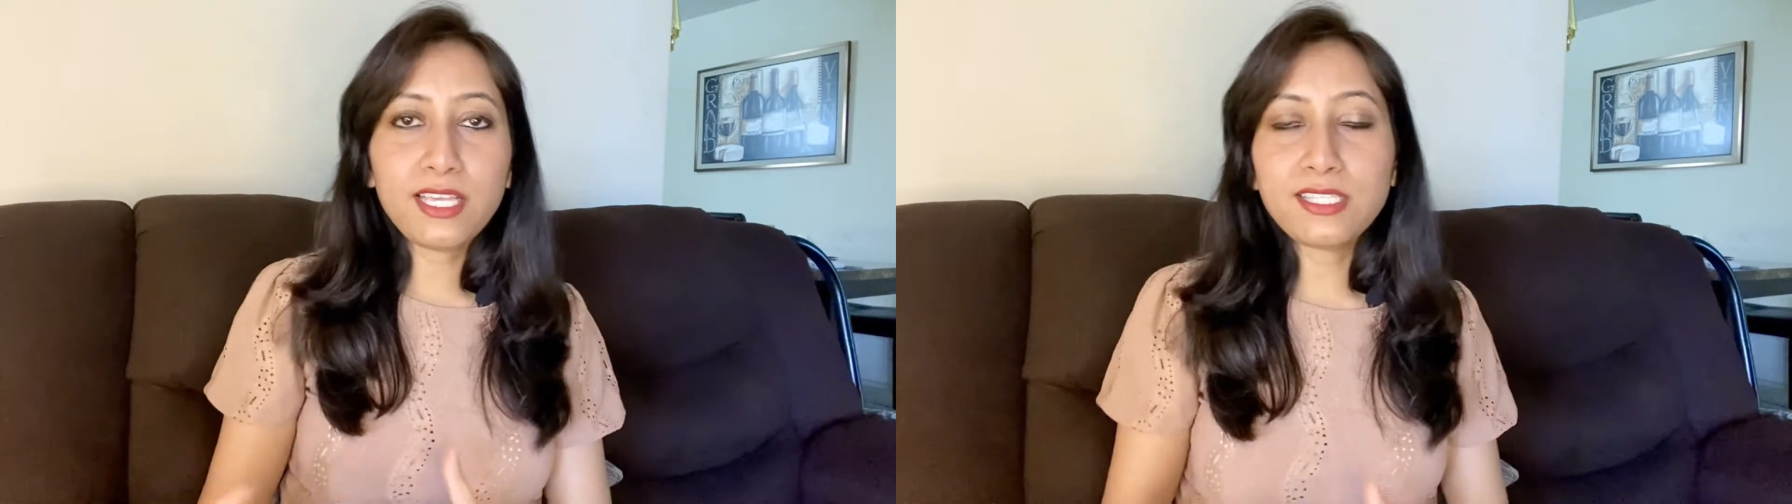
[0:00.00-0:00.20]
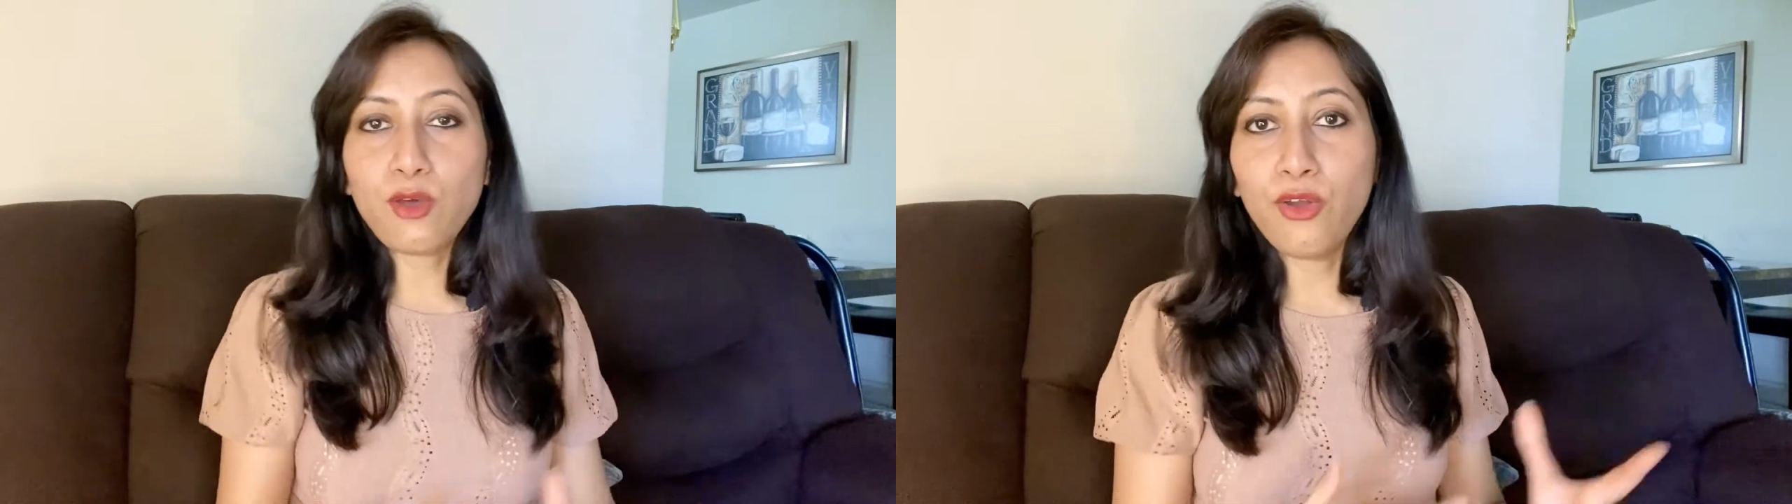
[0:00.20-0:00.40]

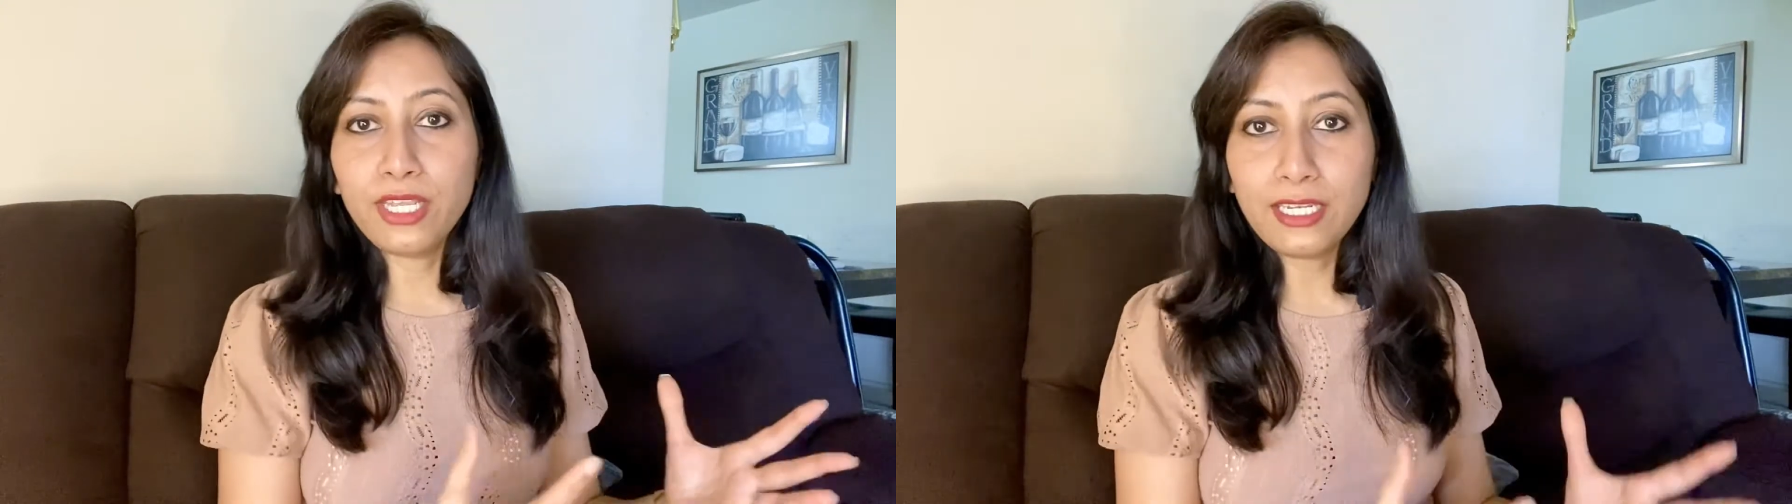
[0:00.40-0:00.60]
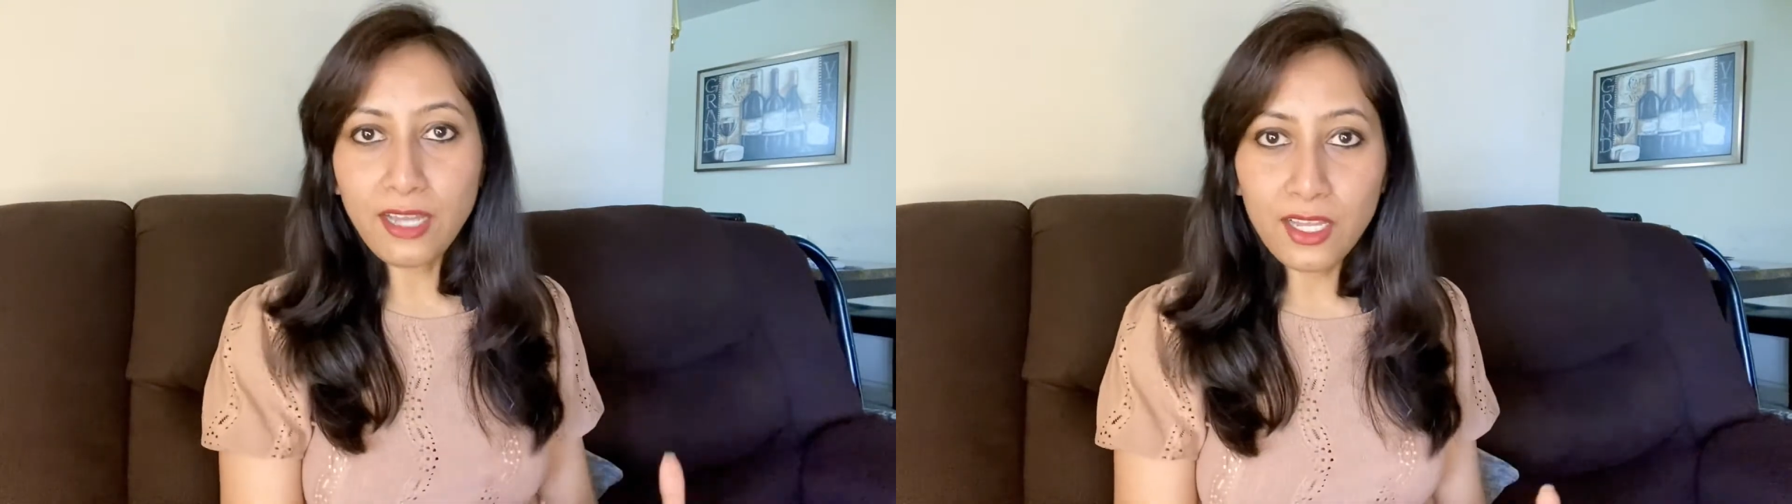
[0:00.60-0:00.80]
or in
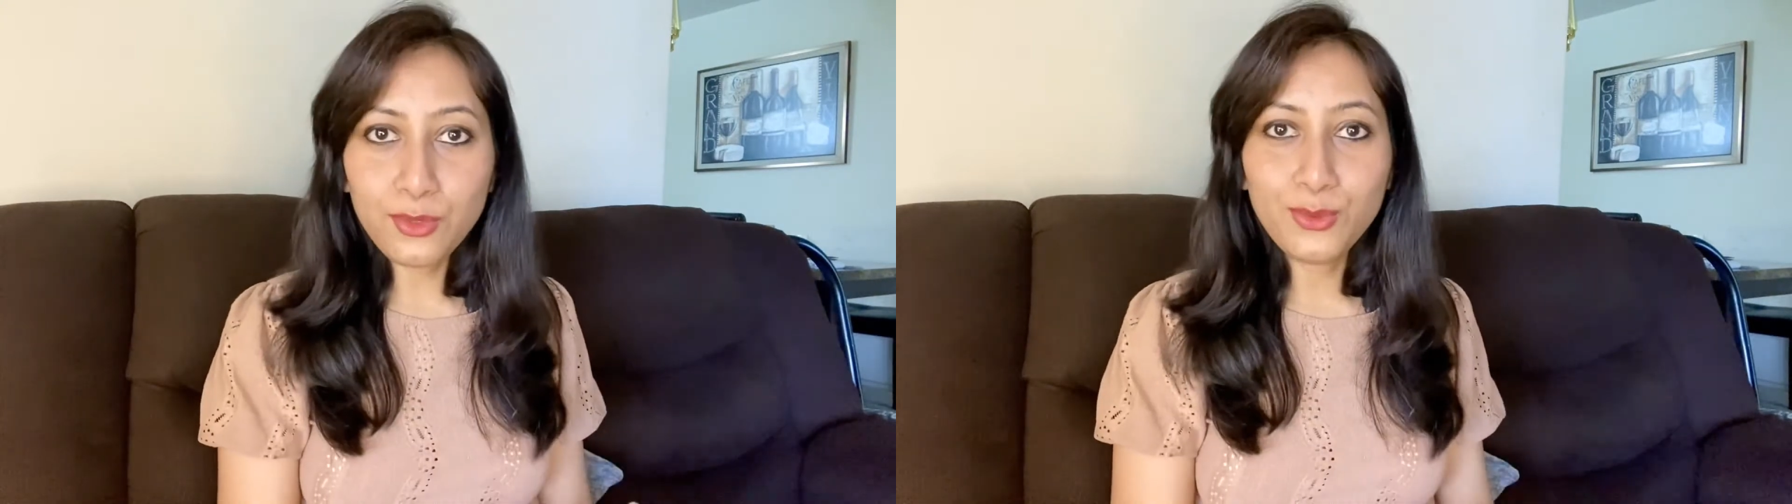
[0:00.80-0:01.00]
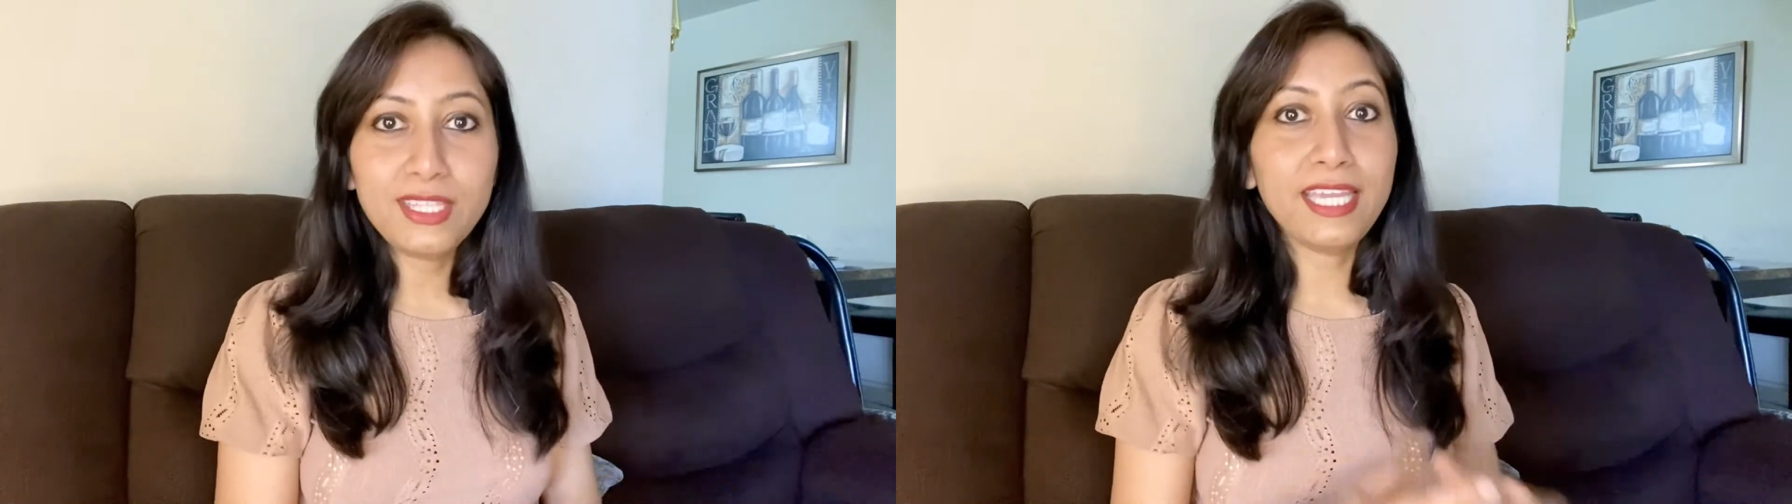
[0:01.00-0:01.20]
cartoon,
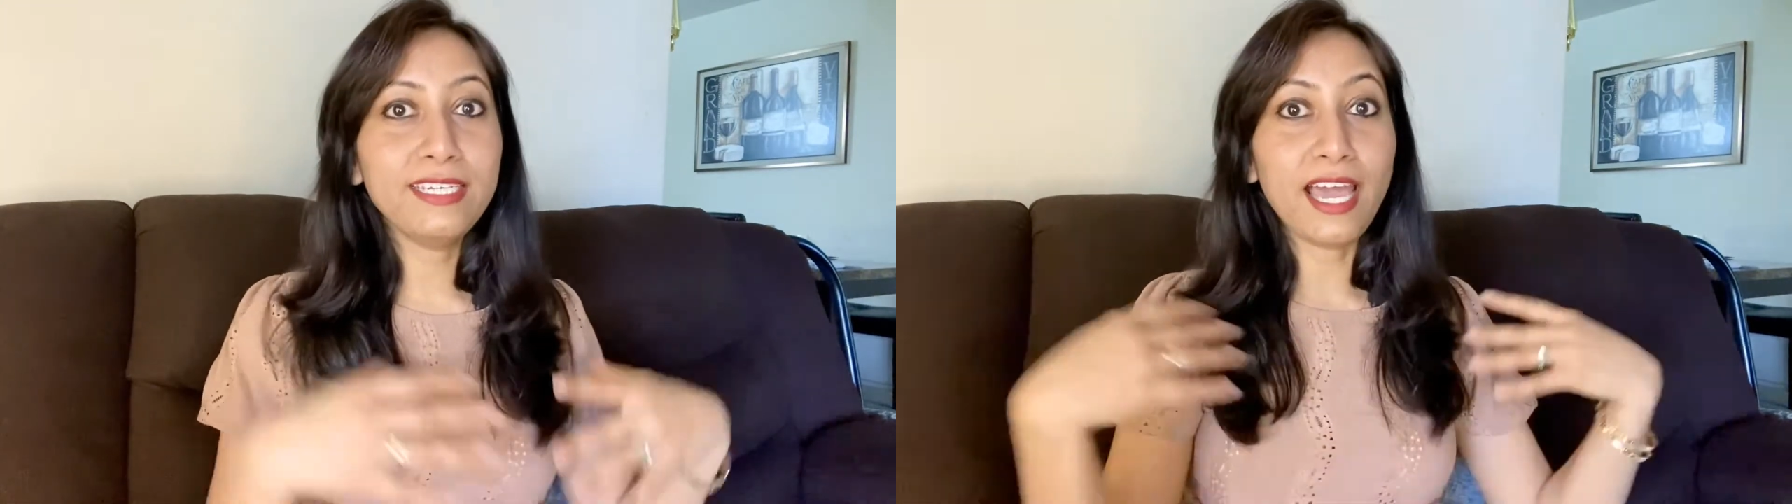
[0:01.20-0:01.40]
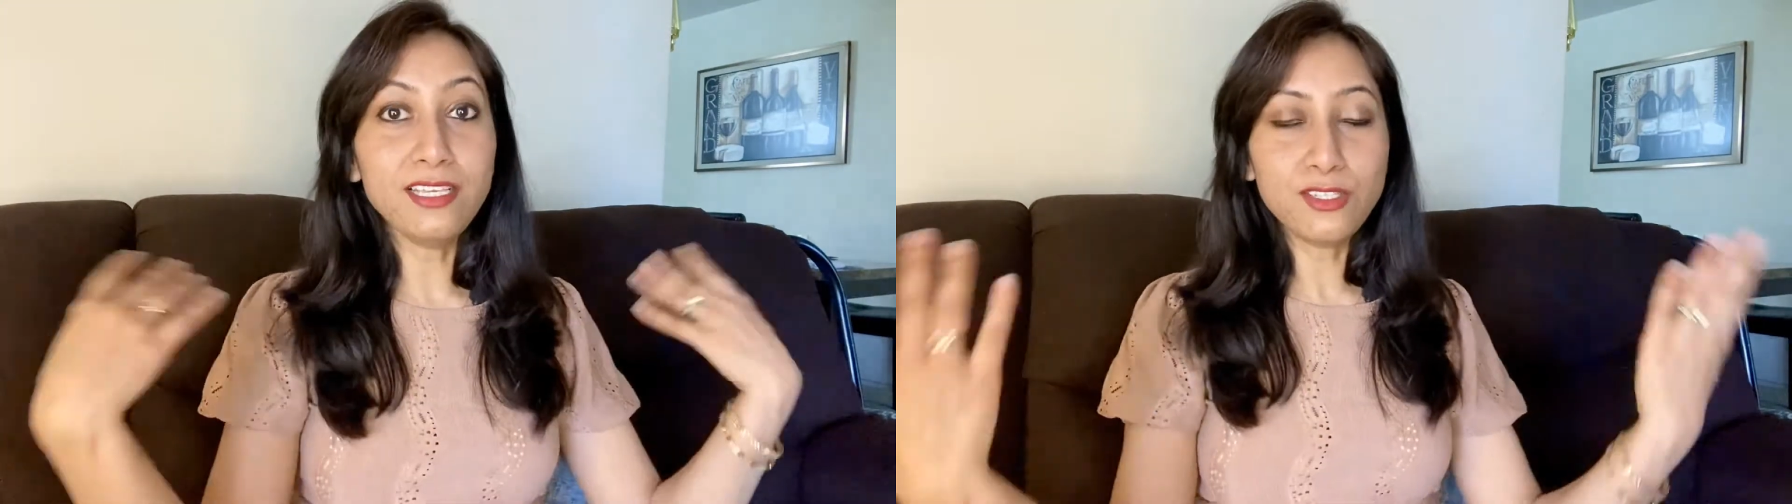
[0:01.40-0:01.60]
the entire
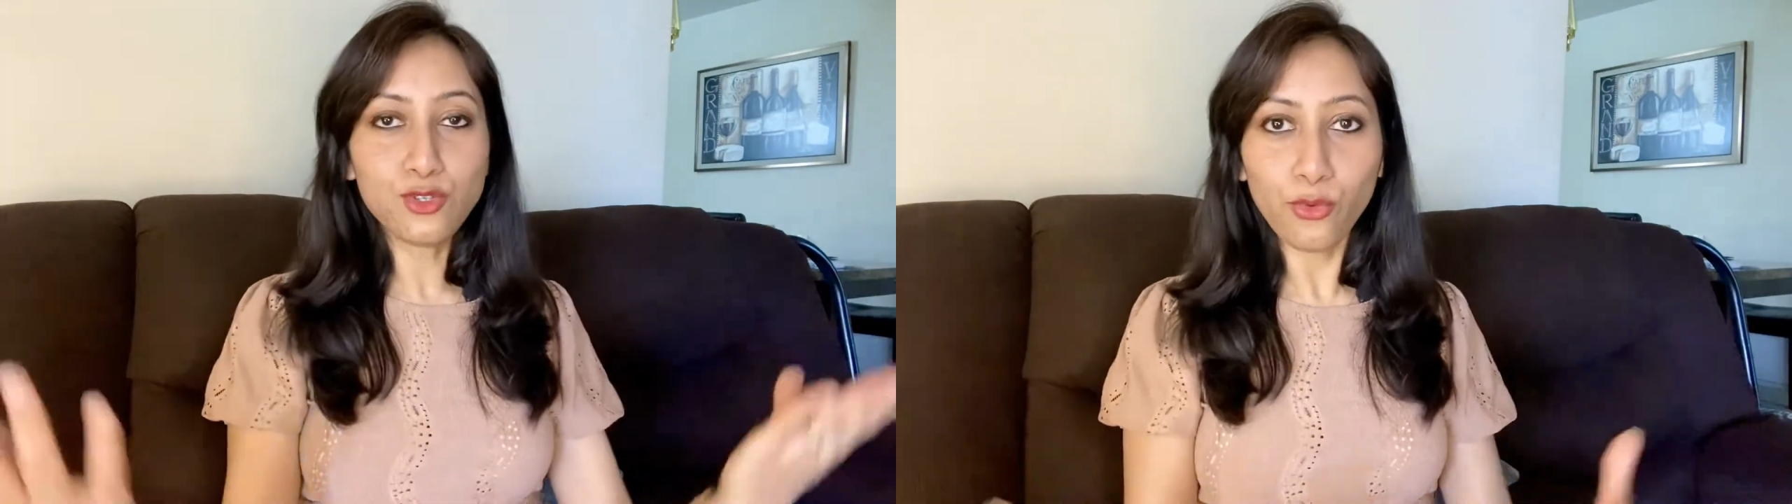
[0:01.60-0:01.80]
story